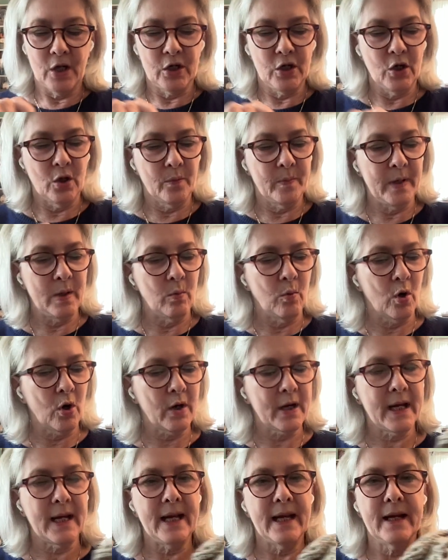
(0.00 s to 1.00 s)
You'll be
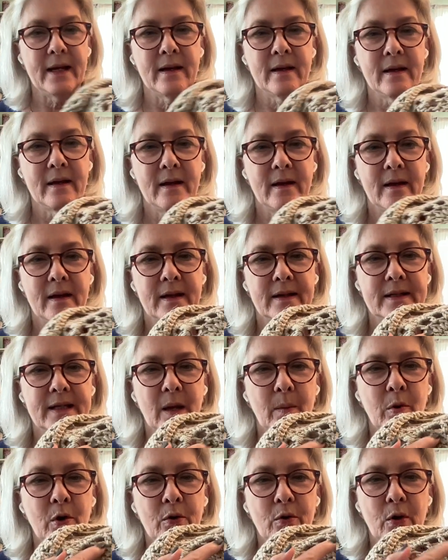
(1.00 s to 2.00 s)
working
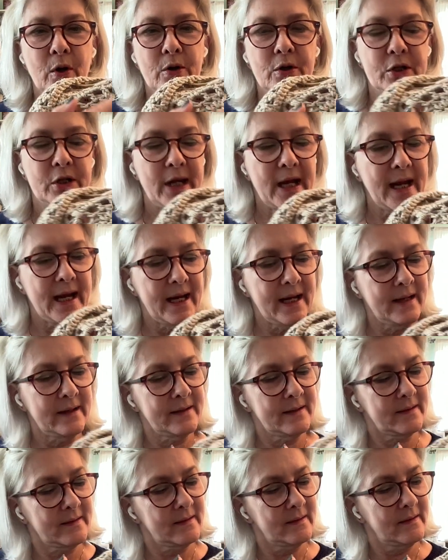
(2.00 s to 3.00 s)
double
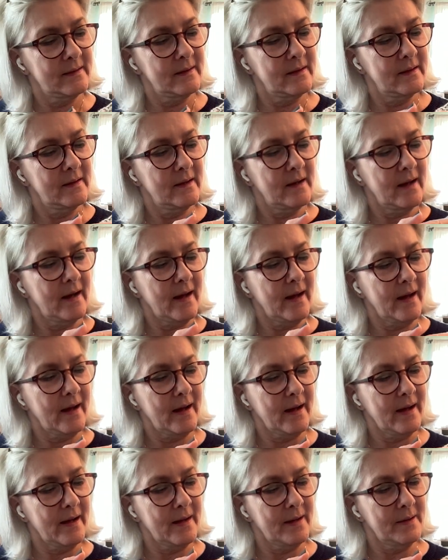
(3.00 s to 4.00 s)
crochets.
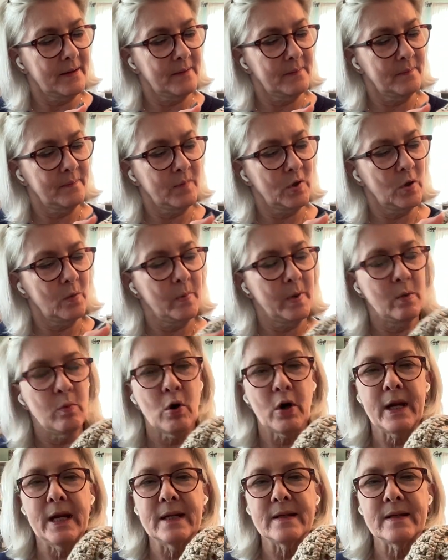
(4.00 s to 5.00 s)
You'll be
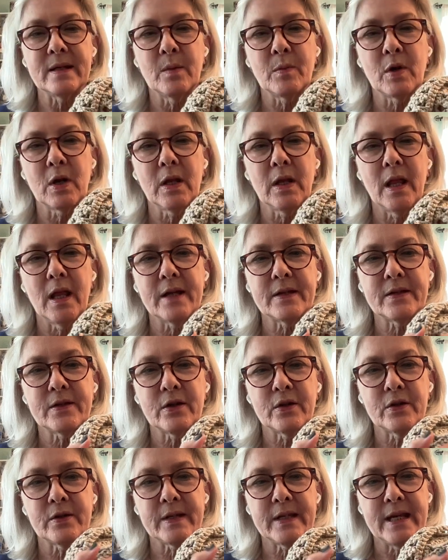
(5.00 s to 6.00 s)
working some
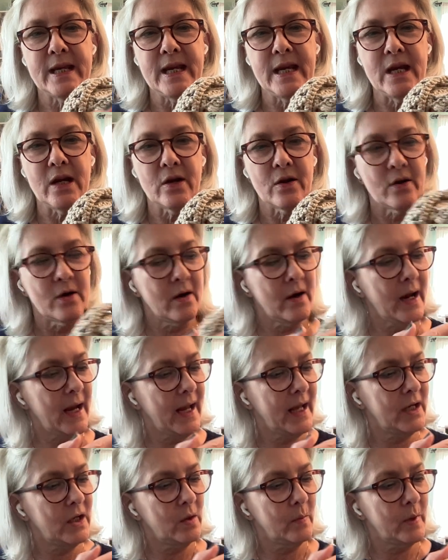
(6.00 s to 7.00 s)
clusters here,
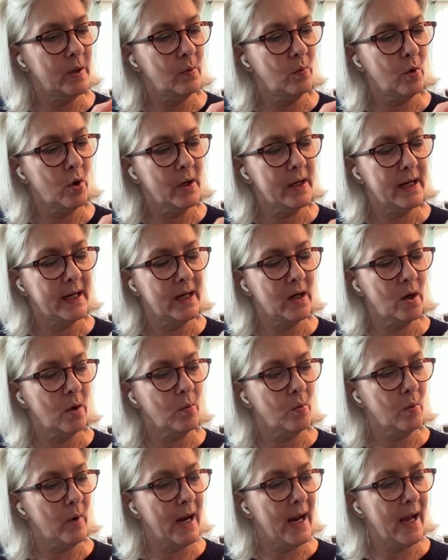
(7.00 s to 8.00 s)
and you'll be working a
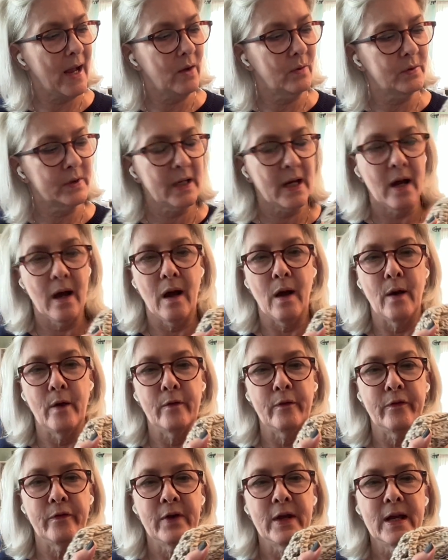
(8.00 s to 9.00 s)
round
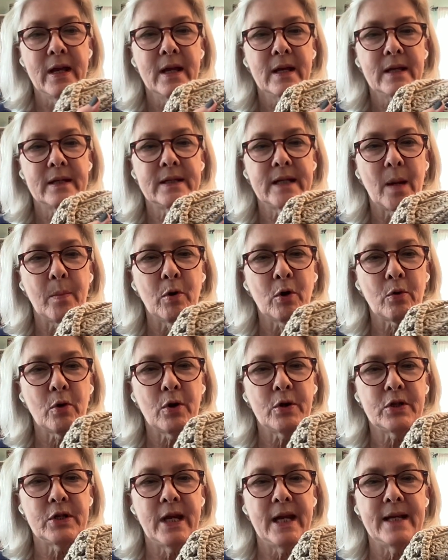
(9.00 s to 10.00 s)
of double
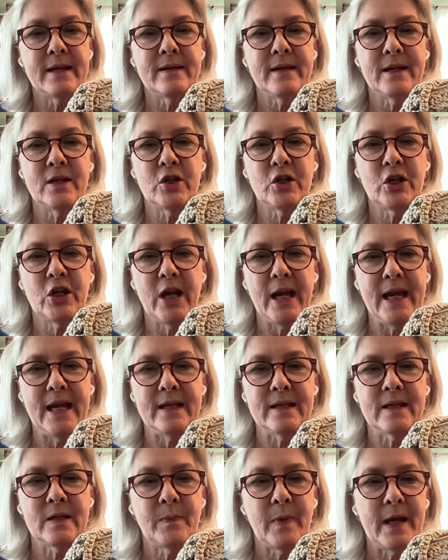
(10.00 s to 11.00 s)
crochets and
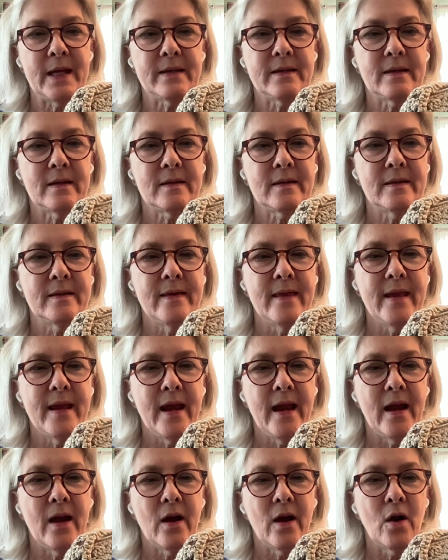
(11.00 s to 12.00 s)
chain spaces
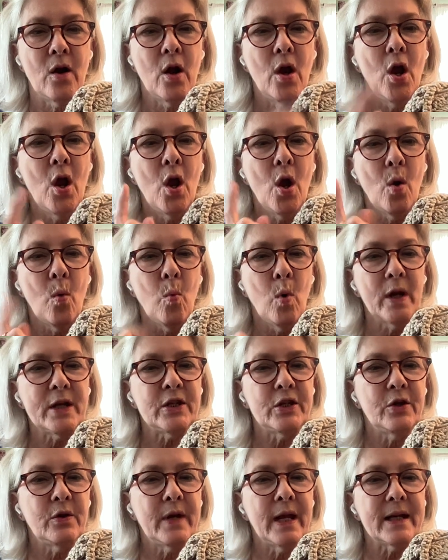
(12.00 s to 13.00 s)
there.
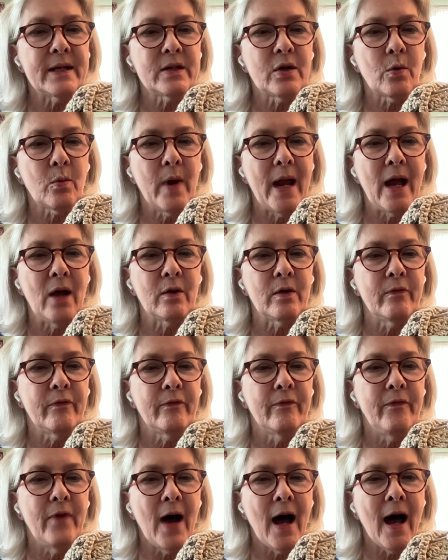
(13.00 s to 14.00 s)
Once you get to round
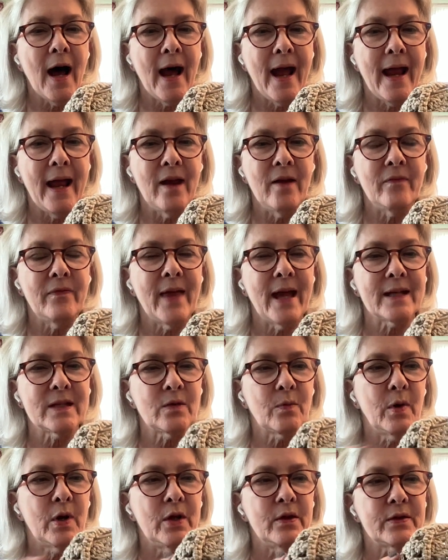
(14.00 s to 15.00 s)
5,
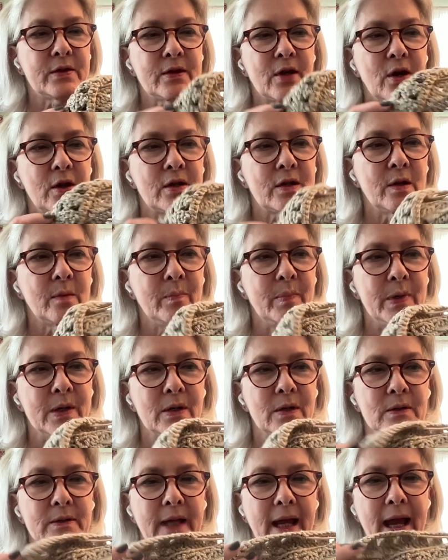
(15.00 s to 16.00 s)
that's where you start to
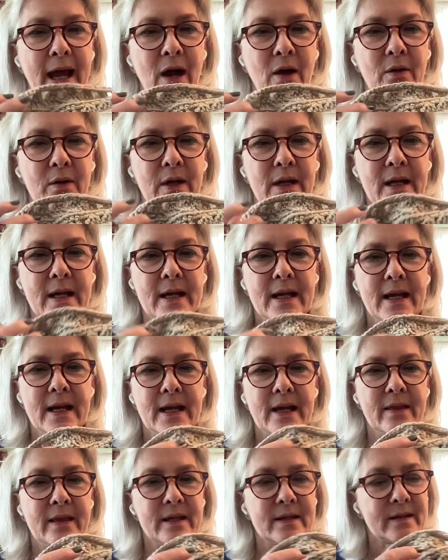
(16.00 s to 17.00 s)
build out
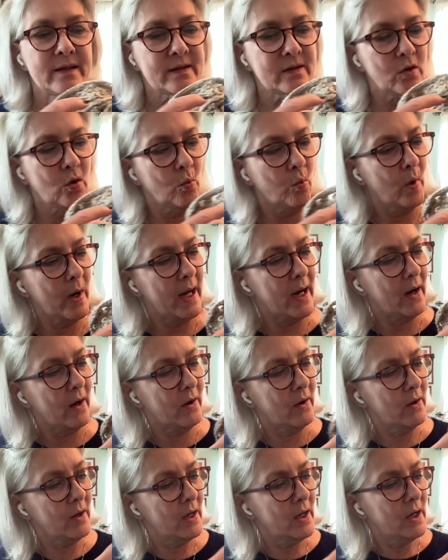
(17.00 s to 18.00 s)
this
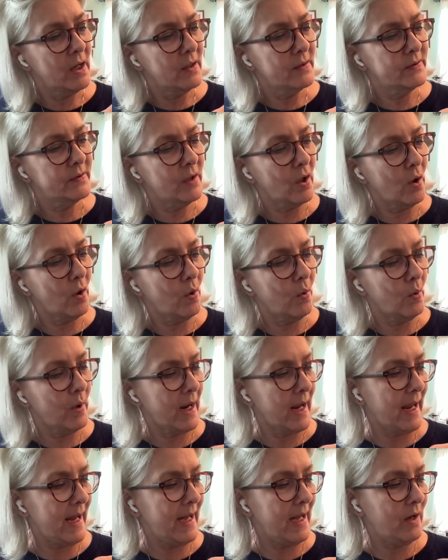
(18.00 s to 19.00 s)
square. So
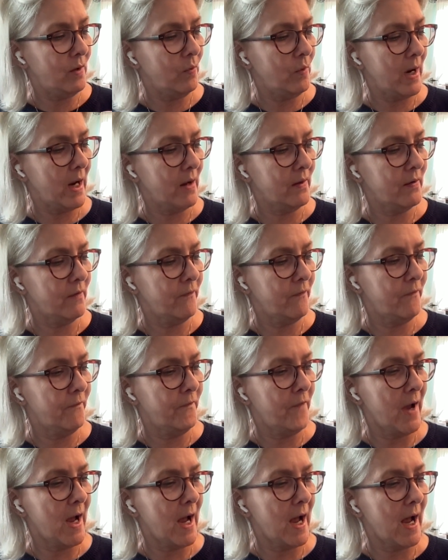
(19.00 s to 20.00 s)
in round
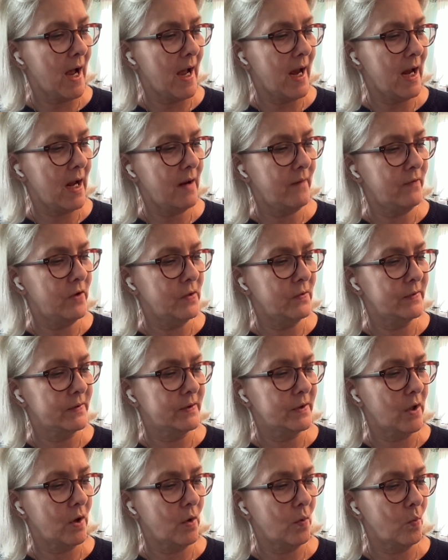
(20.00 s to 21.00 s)
5, you
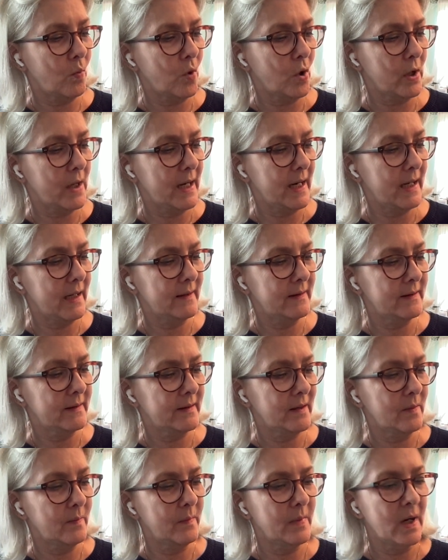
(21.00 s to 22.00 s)
start working
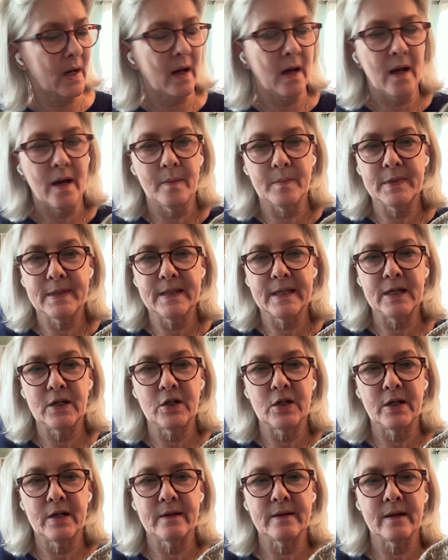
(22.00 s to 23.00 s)
some
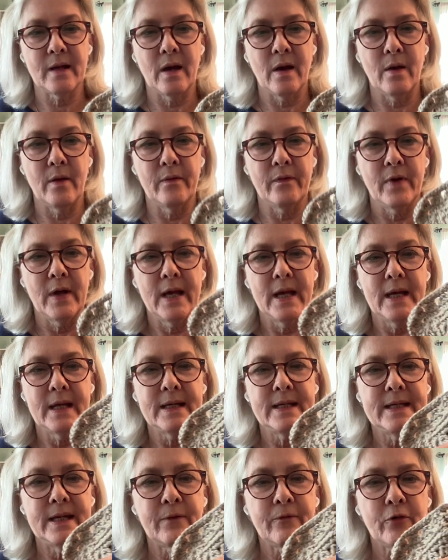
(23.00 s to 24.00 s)
stitches of
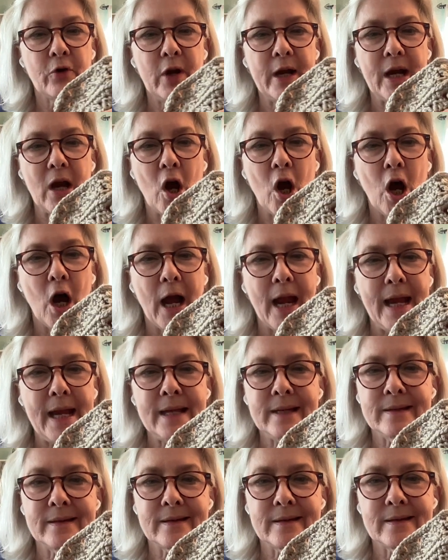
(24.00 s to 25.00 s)
differing
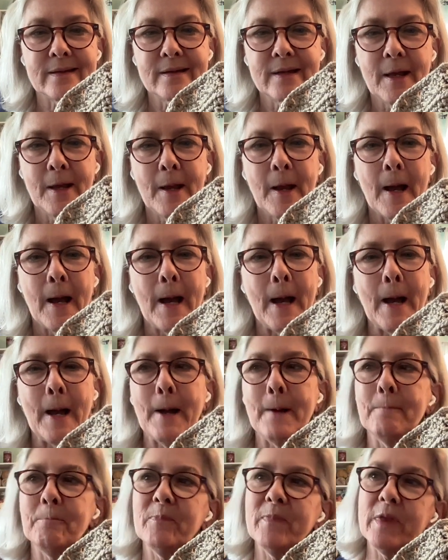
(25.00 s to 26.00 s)
heights.
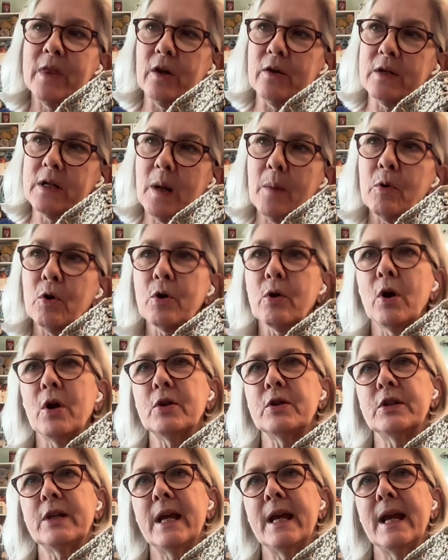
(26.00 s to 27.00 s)
There are double
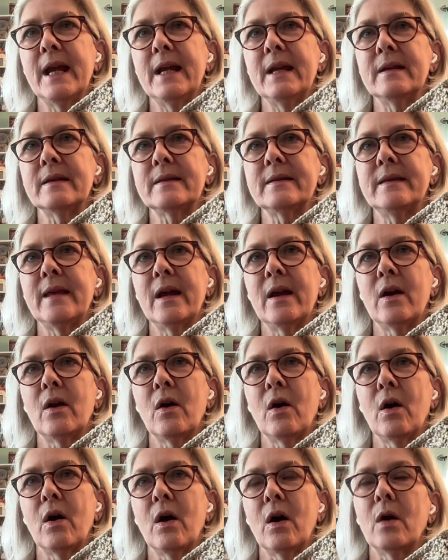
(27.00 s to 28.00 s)
crochets,
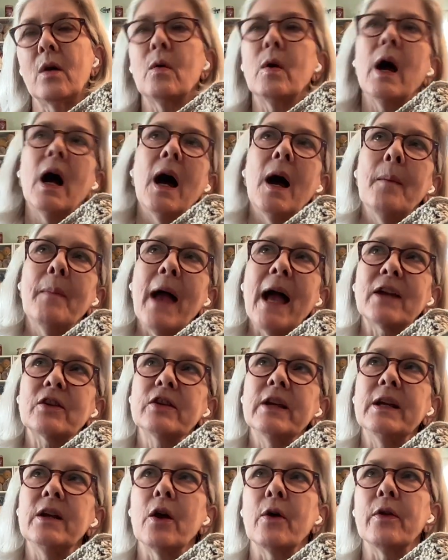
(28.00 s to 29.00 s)
there are
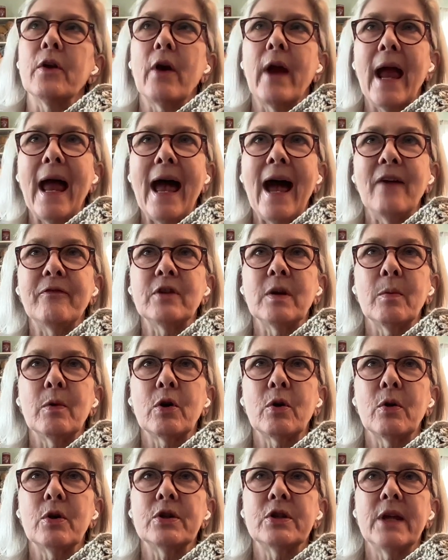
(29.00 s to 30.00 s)
there are half double
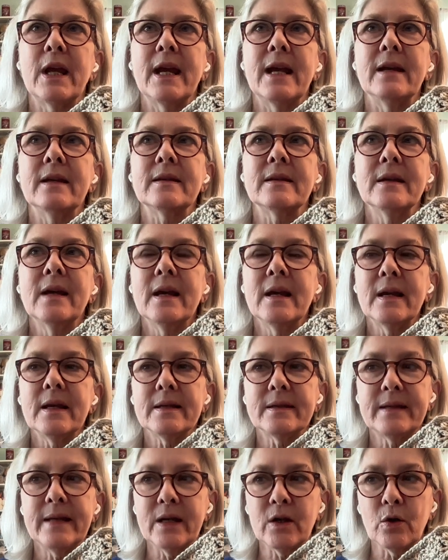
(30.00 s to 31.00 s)
crochets,
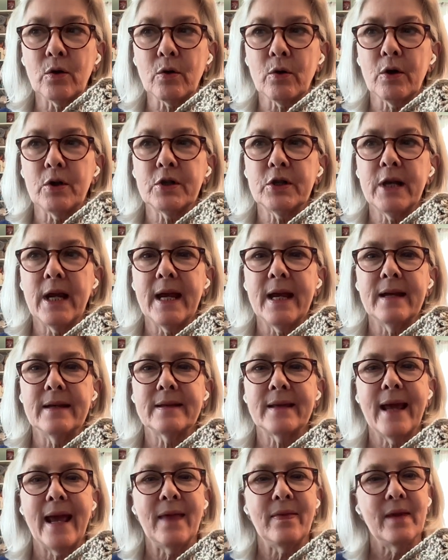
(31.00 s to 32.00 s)
single
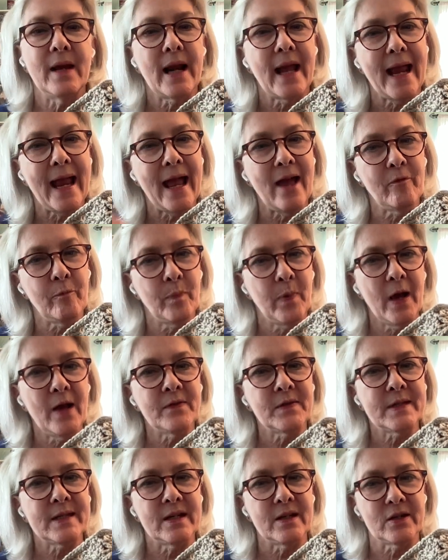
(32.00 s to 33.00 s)
crochets, and then I have
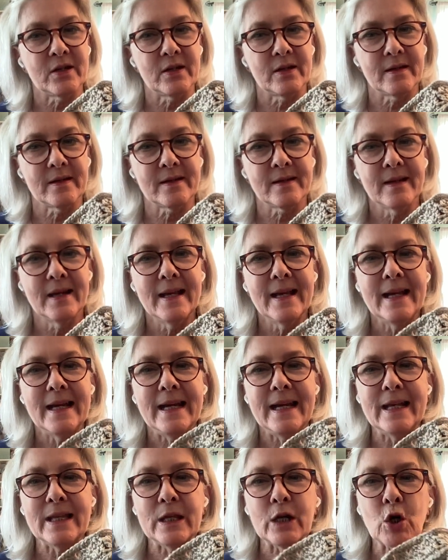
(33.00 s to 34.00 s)
puff stitches
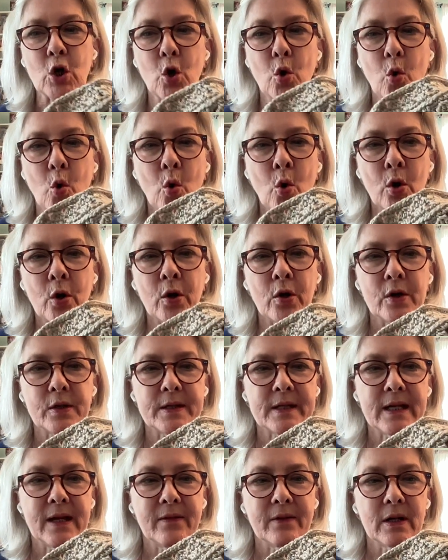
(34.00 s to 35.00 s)
in the
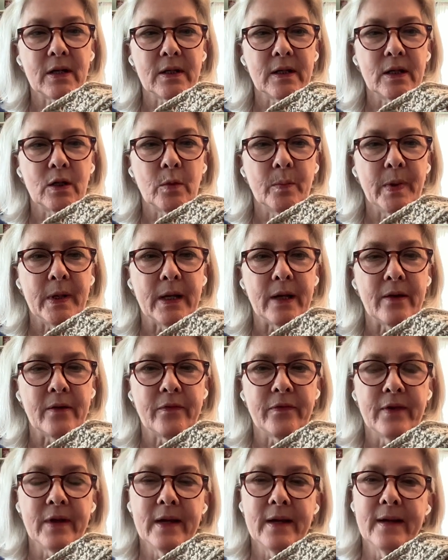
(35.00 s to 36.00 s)
corners to give it a little bit
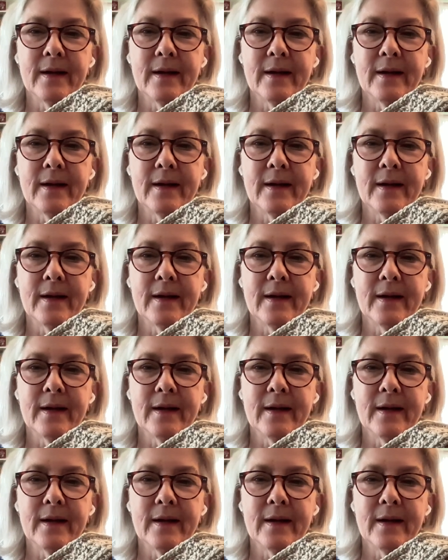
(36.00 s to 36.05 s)
of